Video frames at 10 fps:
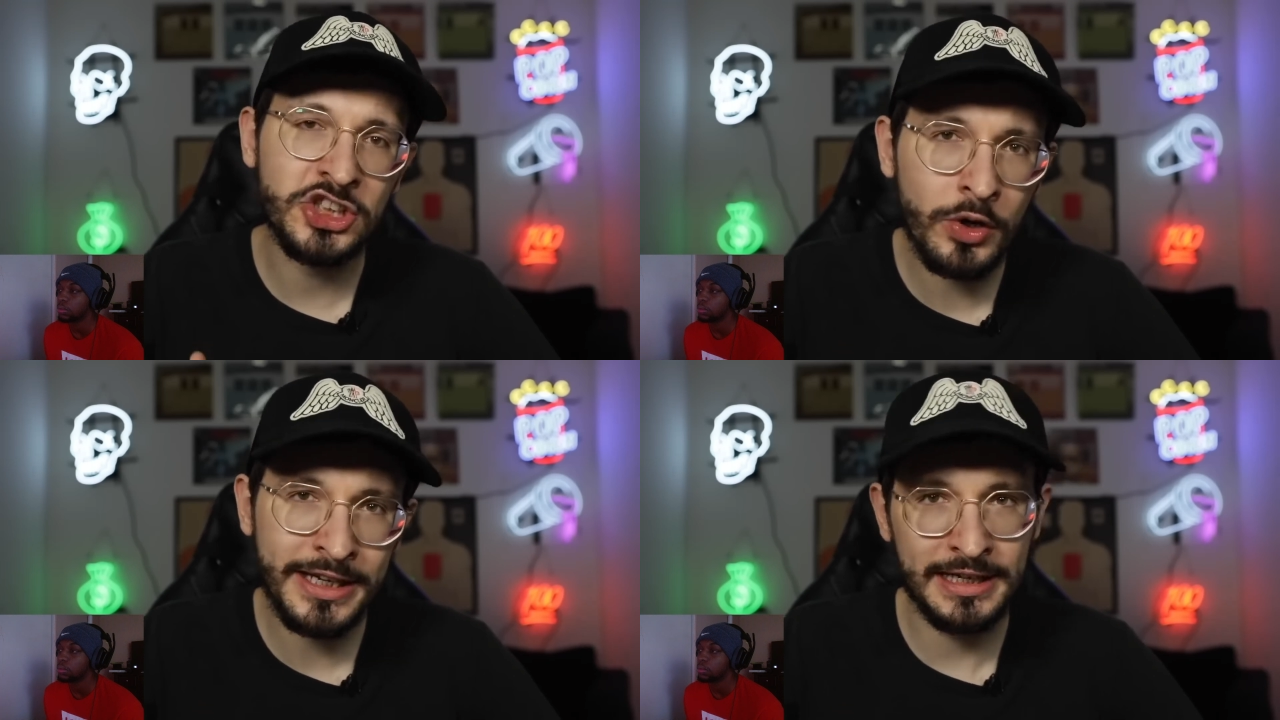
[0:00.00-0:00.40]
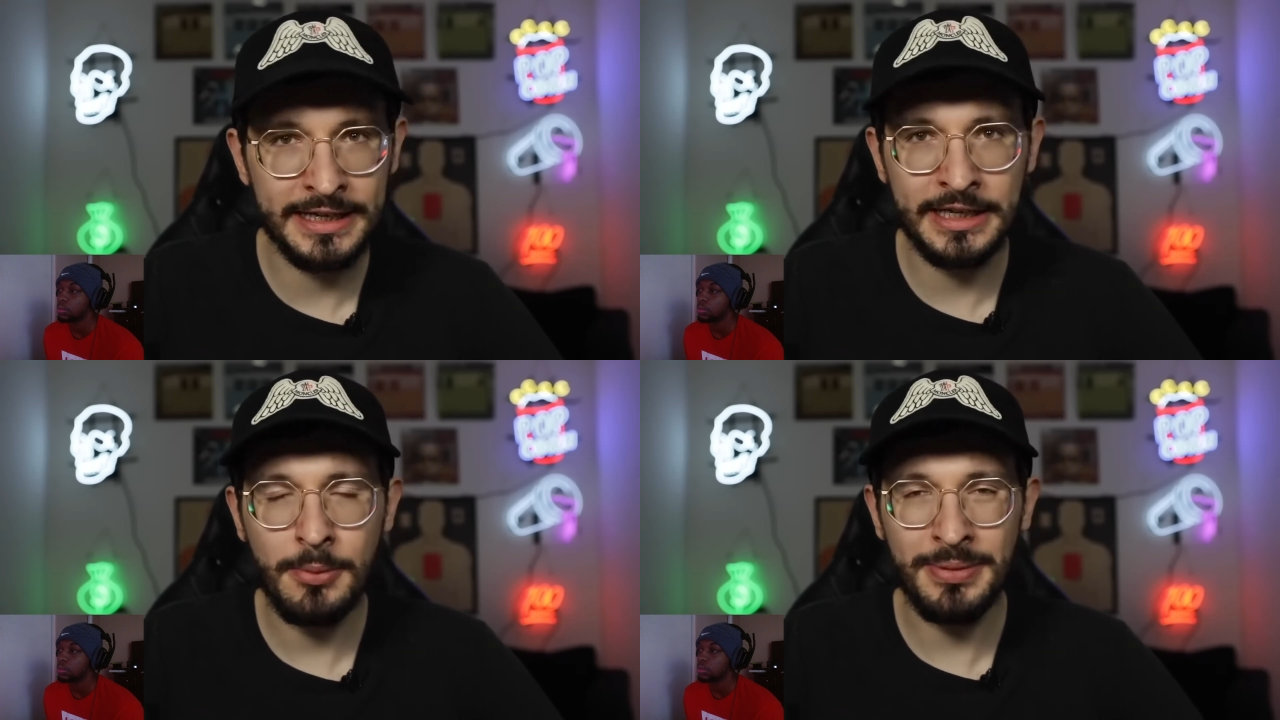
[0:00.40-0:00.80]

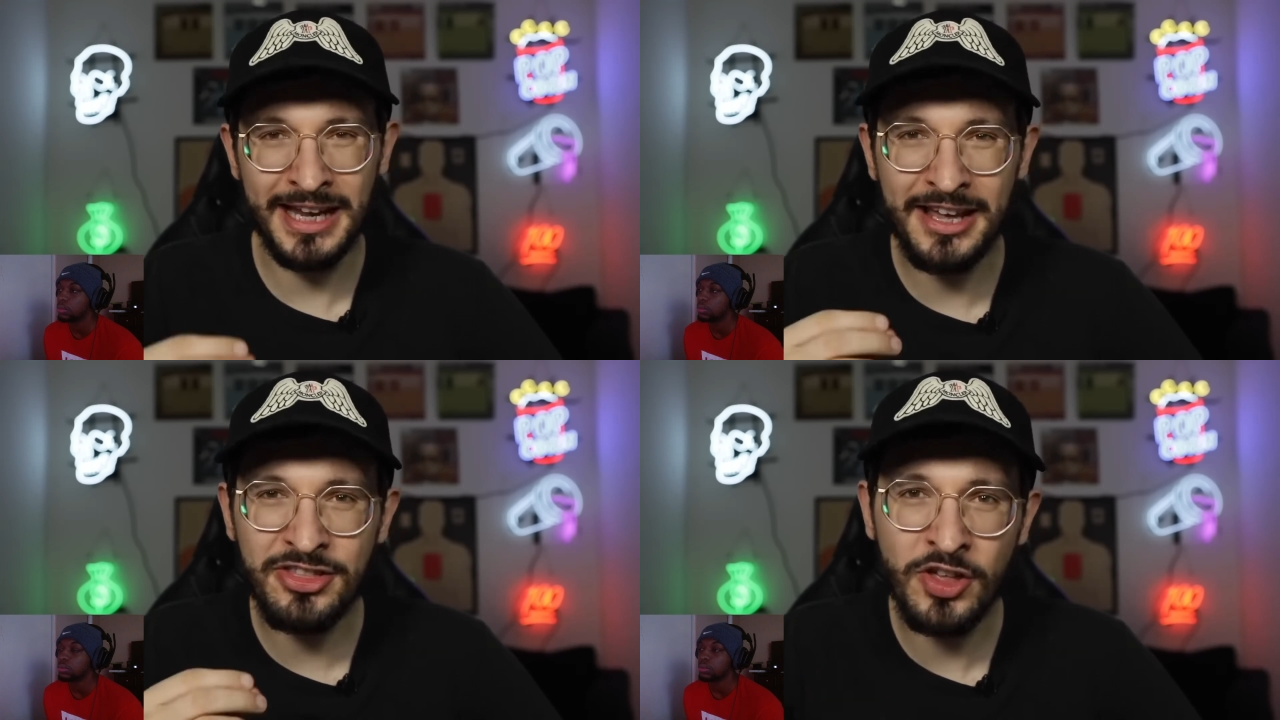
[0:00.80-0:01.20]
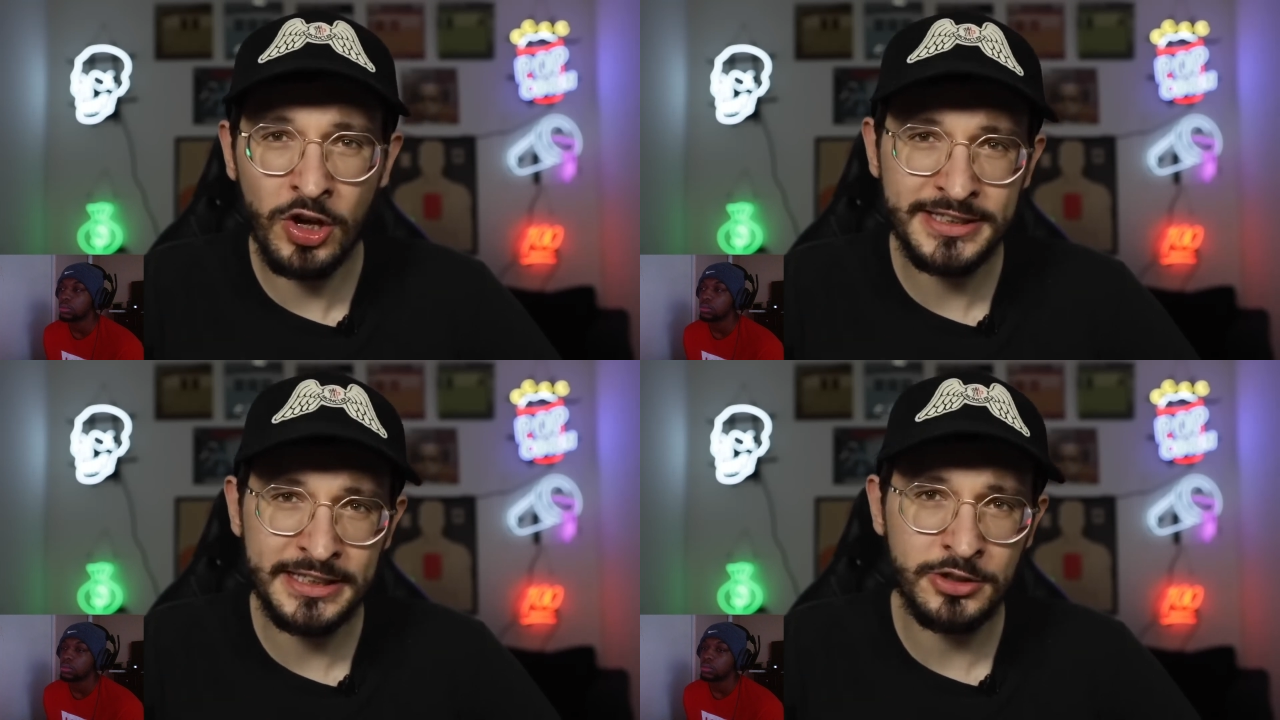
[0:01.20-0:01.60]
Speaker 1: shockingly being a
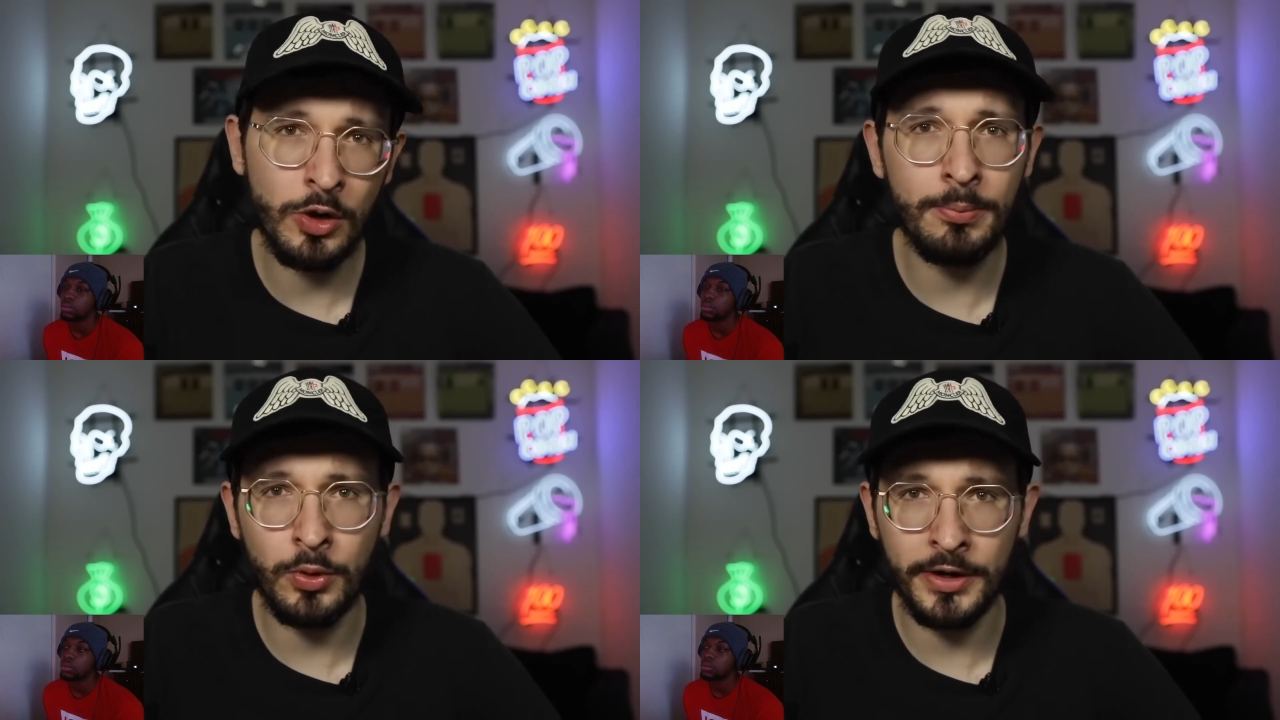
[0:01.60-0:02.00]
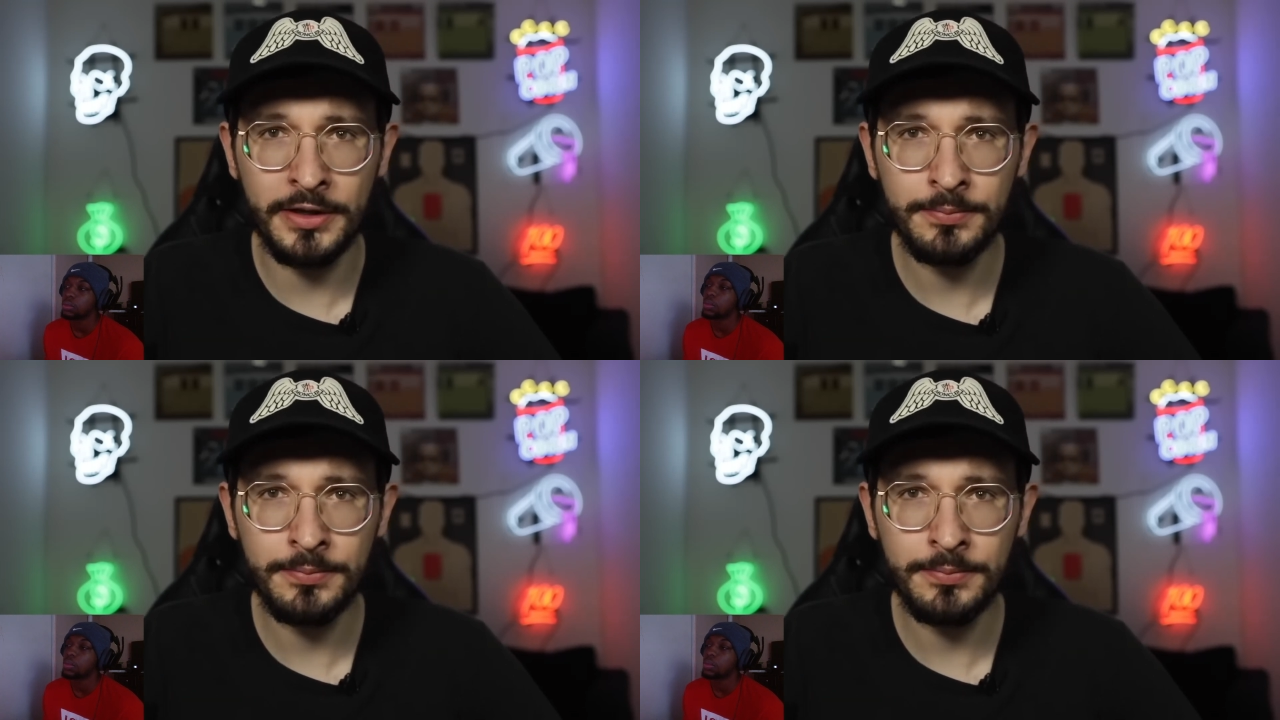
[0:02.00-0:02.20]
13-year-old boy